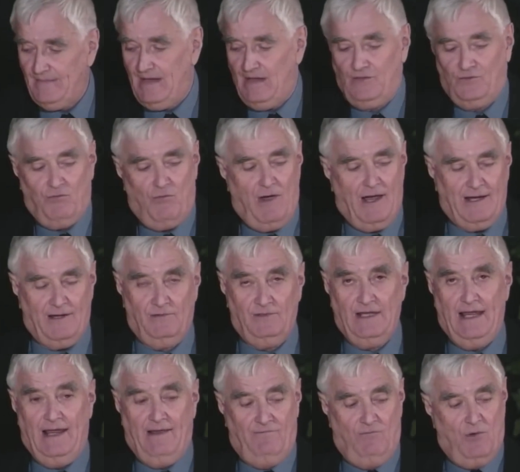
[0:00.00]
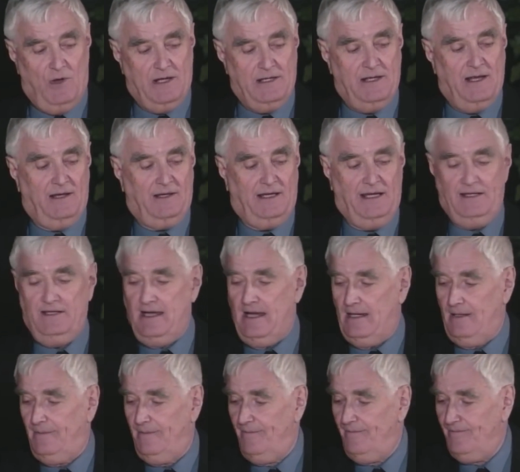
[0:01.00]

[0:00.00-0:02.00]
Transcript: That's why I only have 1 kidney.